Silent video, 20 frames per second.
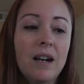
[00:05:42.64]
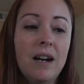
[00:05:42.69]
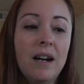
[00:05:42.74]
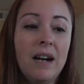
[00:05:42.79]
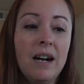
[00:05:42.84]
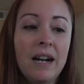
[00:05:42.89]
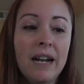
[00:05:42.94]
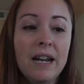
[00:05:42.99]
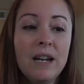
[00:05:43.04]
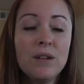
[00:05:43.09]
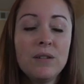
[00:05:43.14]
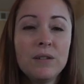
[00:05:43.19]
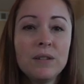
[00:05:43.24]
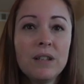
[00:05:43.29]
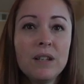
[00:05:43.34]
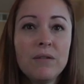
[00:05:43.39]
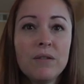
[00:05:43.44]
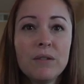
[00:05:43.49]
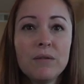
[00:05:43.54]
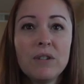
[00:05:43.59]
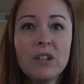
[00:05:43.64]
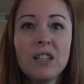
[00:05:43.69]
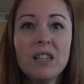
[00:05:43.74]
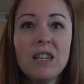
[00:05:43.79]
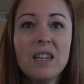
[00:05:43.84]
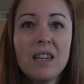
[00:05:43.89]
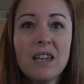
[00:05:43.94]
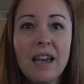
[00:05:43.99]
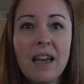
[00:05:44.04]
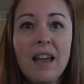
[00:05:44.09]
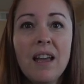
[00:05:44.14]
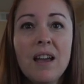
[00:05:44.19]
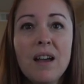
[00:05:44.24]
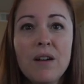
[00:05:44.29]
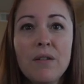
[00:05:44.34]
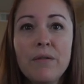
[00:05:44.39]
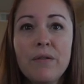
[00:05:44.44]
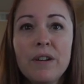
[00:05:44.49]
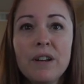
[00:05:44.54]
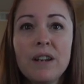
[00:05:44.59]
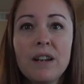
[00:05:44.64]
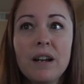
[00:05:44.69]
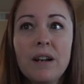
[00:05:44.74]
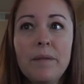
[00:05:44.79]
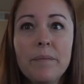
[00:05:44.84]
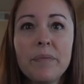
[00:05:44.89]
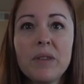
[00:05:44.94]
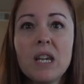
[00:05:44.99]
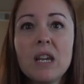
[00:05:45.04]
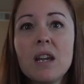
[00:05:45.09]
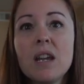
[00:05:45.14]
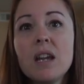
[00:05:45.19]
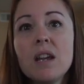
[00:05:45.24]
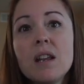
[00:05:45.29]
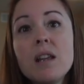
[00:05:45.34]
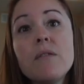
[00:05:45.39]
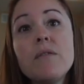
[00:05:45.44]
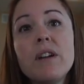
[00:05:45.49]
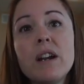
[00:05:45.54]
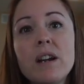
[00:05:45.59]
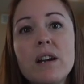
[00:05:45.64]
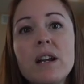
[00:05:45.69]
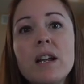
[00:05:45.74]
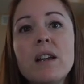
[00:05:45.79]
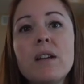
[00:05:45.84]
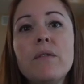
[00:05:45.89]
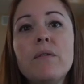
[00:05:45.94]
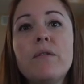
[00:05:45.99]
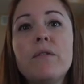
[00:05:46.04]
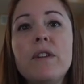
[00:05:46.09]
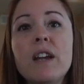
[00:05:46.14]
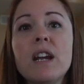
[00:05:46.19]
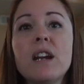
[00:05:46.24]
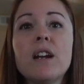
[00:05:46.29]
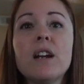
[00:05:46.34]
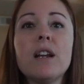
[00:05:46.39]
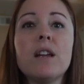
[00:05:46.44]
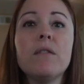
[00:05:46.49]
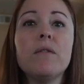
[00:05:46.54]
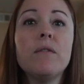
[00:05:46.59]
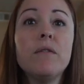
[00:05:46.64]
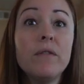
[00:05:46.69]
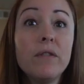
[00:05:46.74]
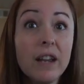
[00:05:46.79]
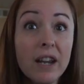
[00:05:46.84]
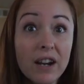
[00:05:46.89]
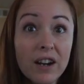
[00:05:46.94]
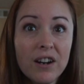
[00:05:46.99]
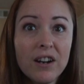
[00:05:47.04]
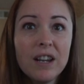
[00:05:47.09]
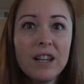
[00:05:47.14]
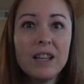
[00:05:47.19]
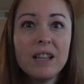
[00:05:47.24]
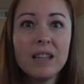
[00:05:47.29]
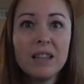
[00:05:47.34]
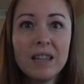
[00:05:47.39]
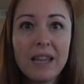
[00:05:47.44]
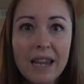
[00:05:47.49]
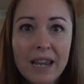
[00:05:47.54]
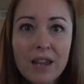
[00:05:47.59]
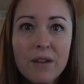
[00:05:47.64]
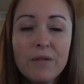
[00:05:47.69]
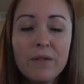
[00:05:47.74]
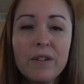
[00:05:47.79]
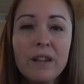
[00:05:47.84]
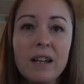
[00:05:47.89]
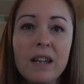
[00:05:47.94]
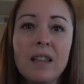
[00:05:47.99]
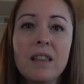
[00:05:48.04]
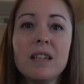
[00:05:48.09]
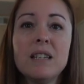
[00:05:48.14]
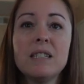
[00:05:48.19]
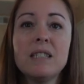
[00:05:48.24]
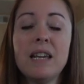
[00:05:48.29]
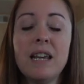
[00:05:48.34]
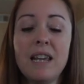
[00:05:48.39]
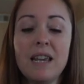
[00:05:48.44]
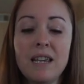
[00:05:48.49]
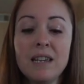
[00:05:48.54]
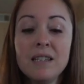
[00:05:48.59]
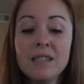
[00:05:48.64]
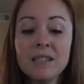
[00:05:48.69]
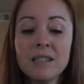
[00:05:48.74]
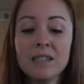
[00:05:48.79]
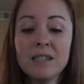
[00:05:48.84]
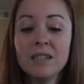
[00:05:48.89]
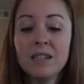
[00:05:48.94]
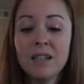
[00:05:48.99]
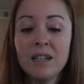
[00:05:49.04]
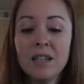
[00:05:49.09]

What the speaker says: I don't even really get a vanilla, like I get a very, very, very light vanilla taste.